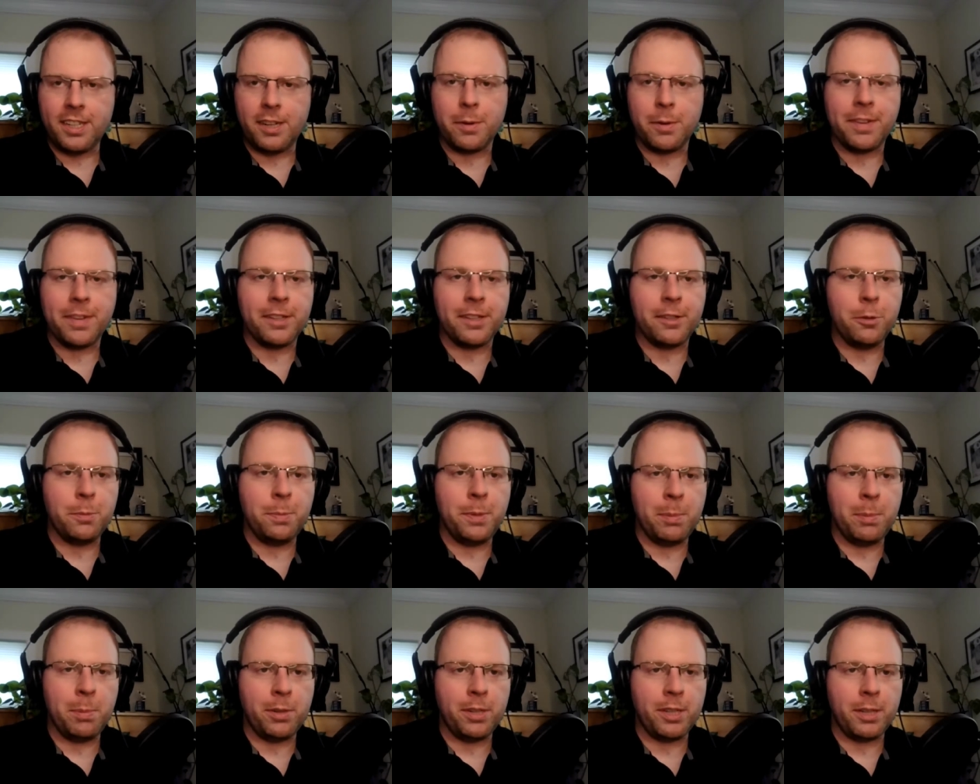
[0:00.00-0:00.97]
We've had two
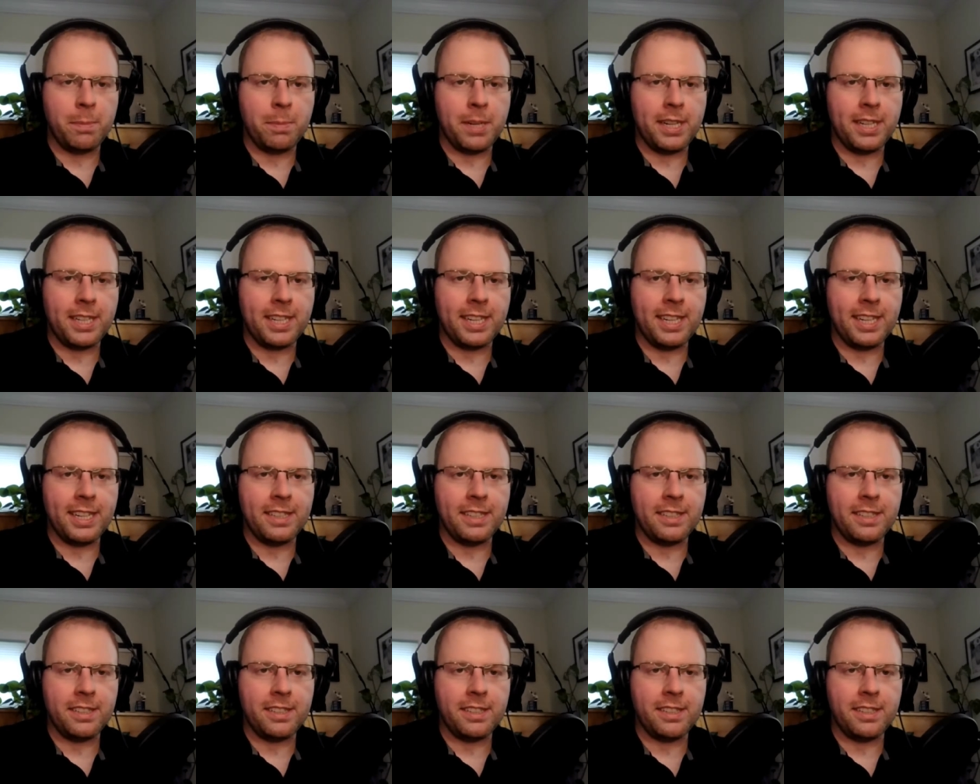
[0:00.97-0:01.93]
people on the
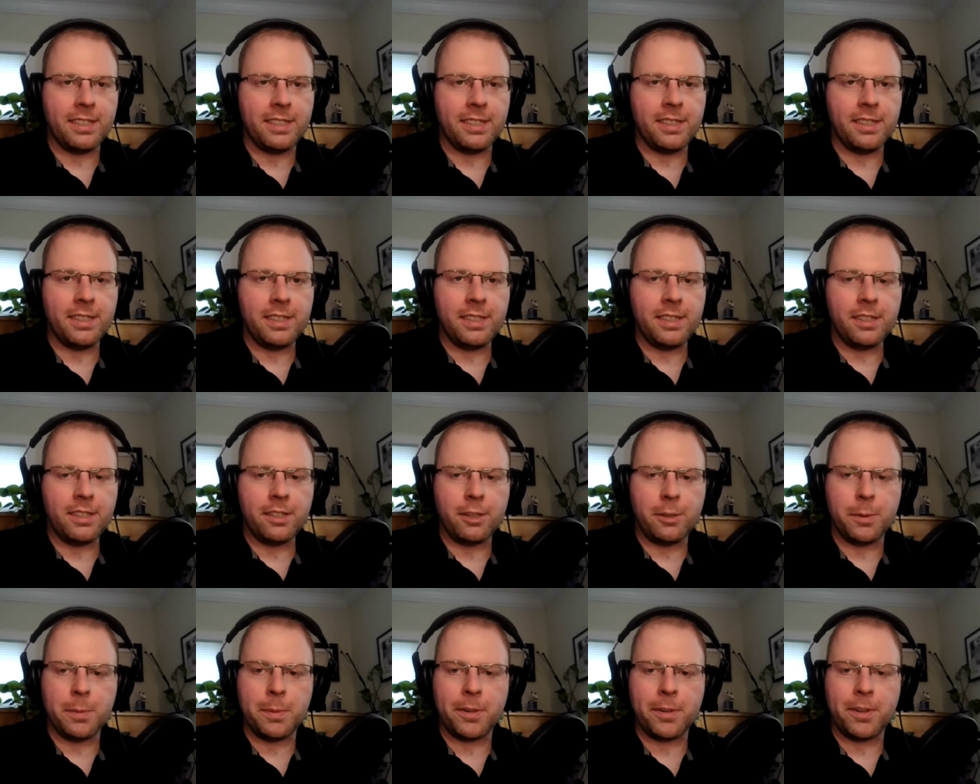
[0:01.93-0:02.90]
podcast,
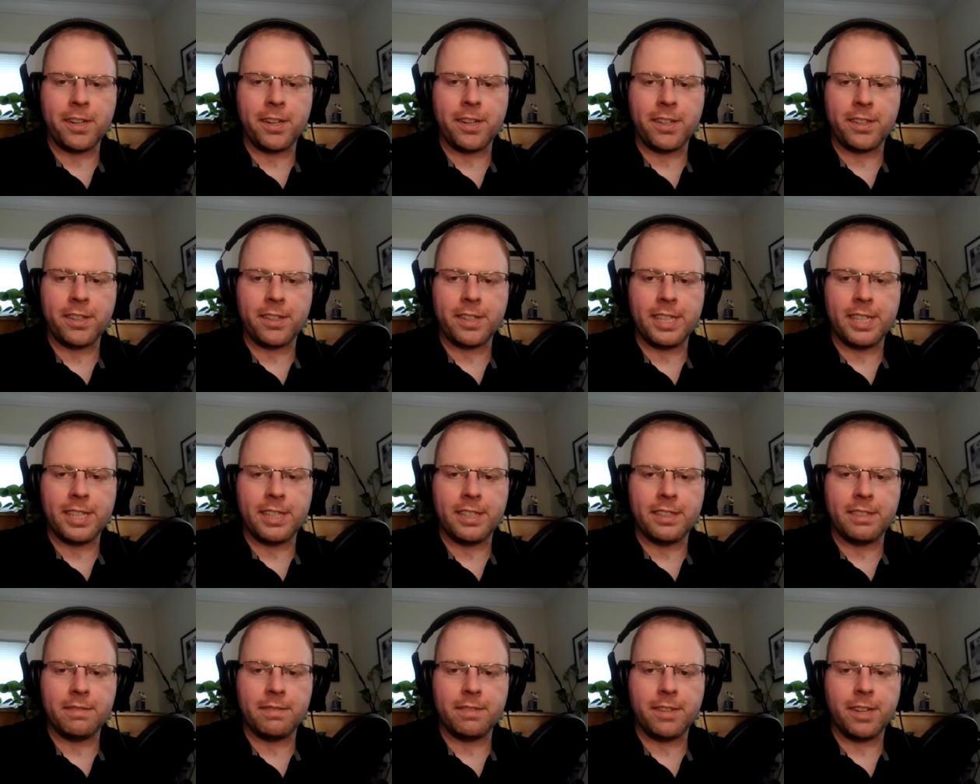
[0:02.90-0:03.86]
Kirby Burkhaller
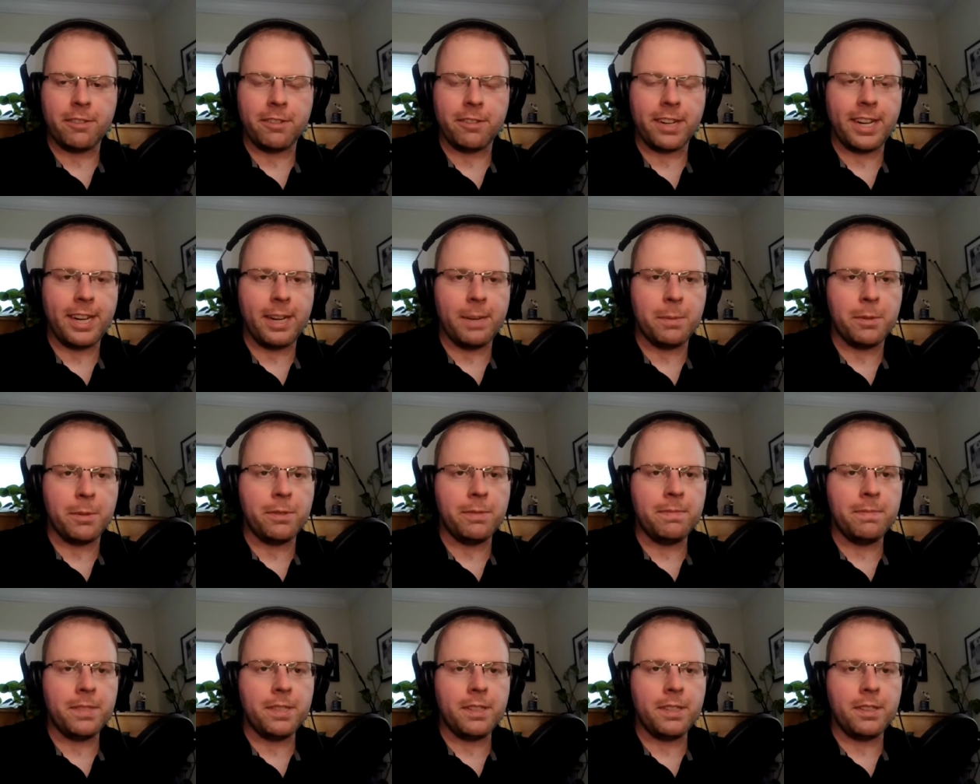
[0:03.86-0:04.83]
and Fowler and
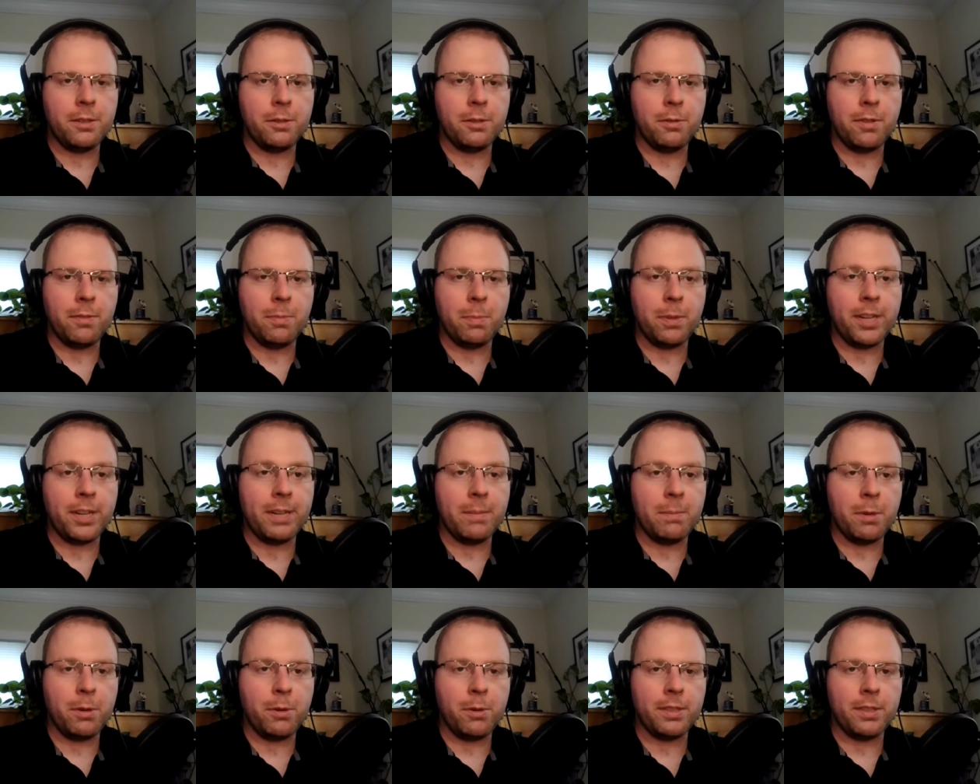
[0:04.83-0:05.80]
Campbell, who have played
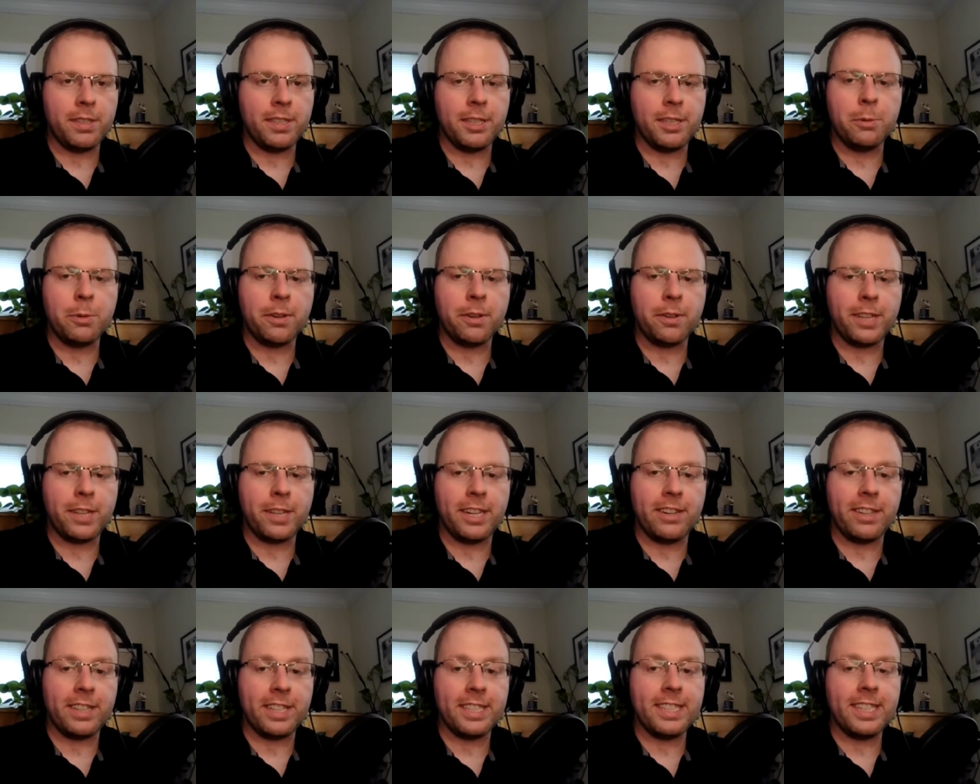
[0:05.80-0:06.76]
in Poland. You were
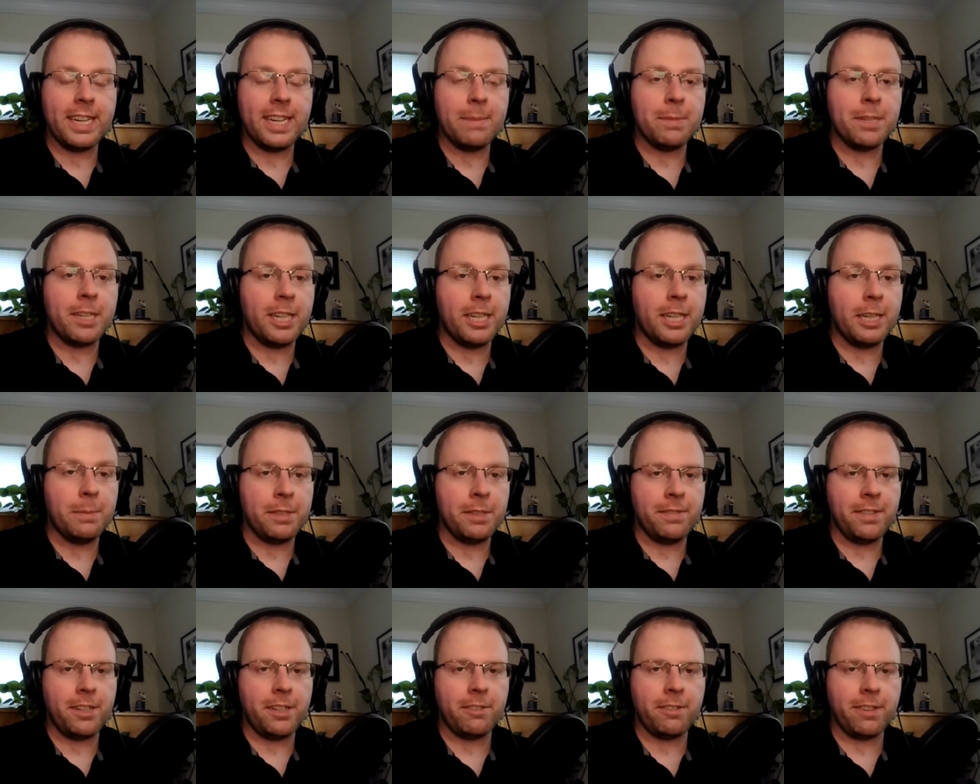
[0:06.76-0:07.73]
there at the same time as
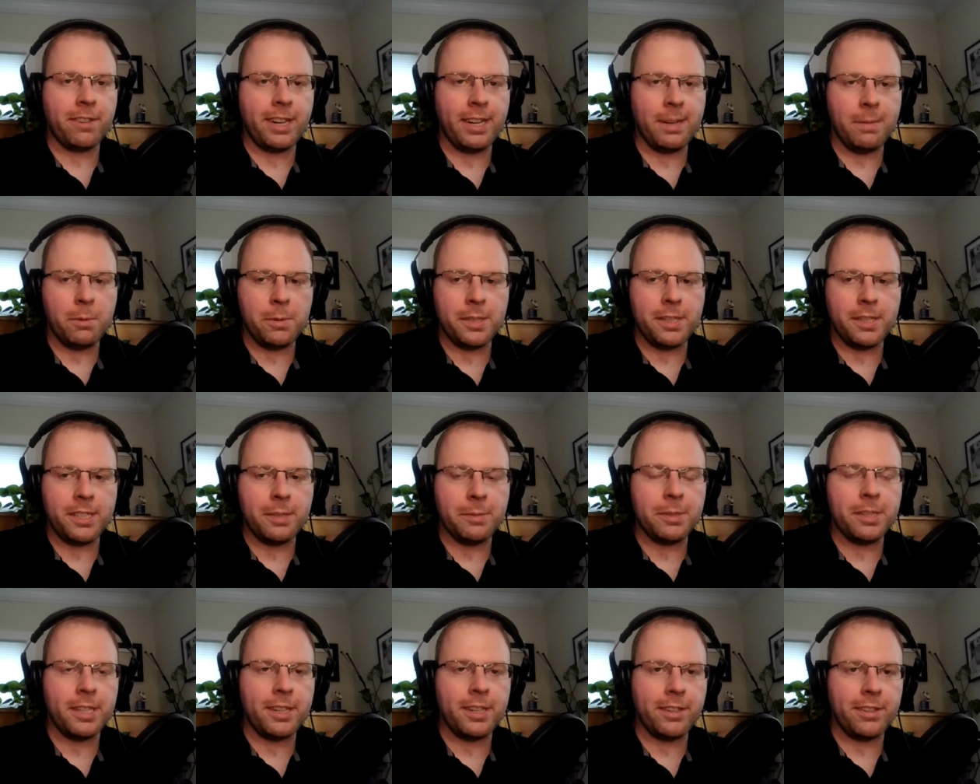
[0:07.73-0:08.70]
Fowler and Campbell was. He
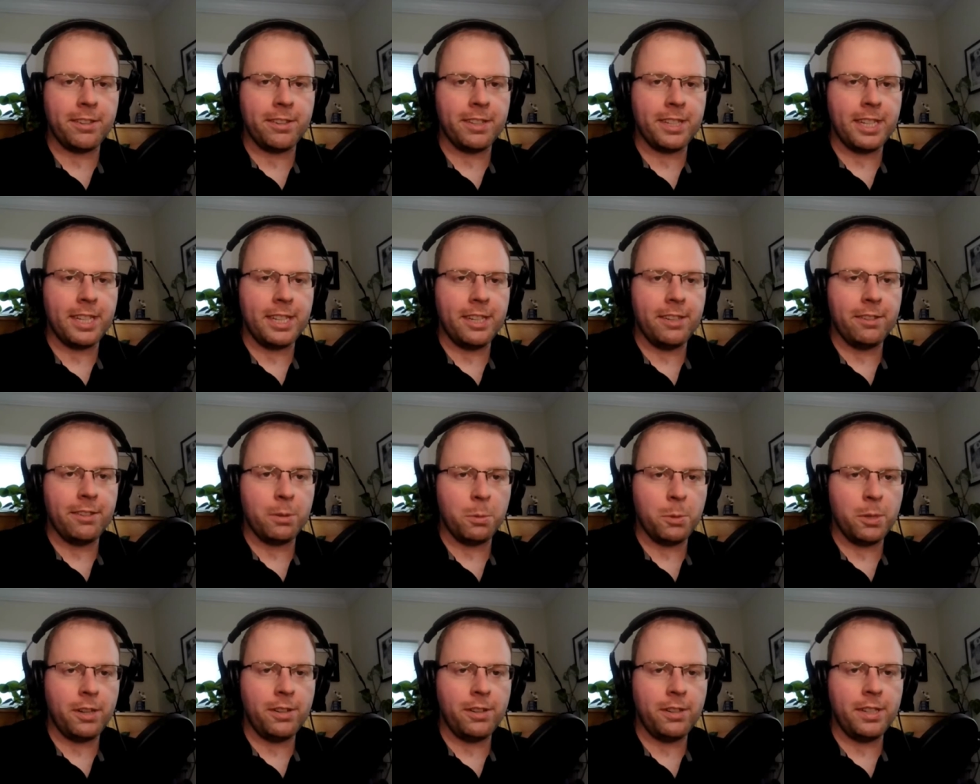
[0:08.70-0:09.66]
was there during that year as
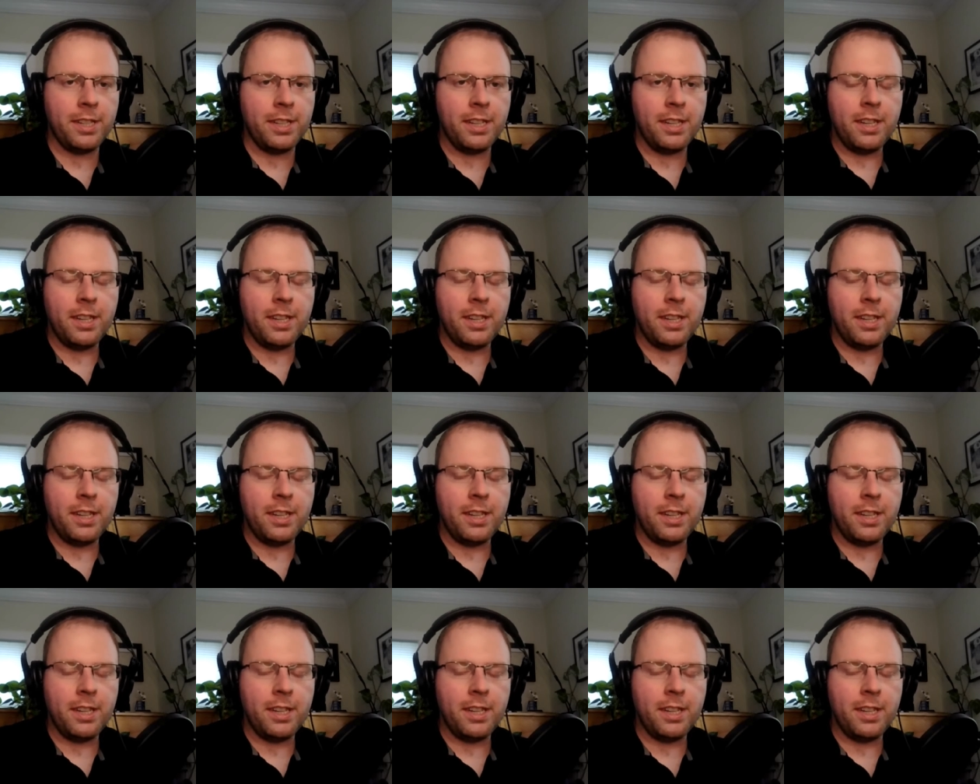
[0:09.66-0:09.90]
well.